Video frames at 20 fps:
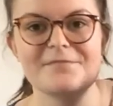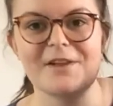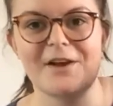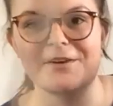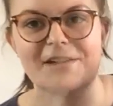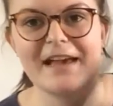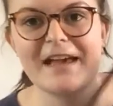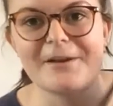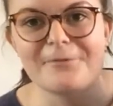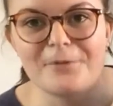
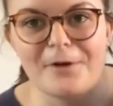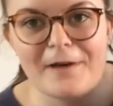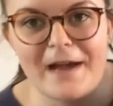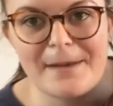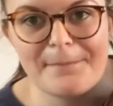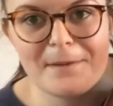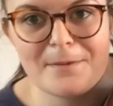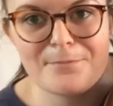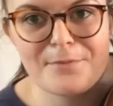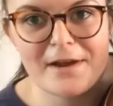Okay, well,
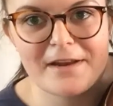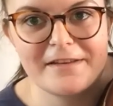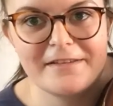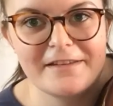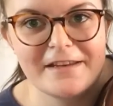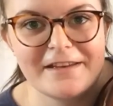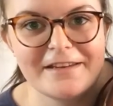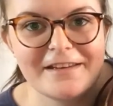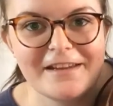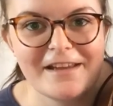happy
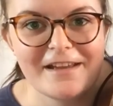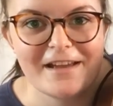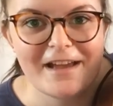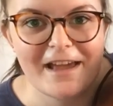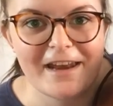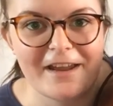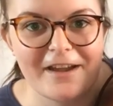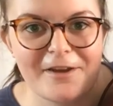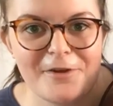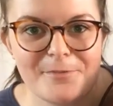practicing,
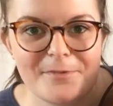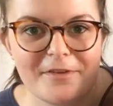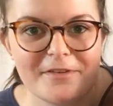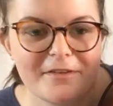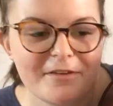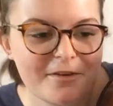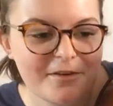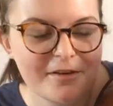and I hope to see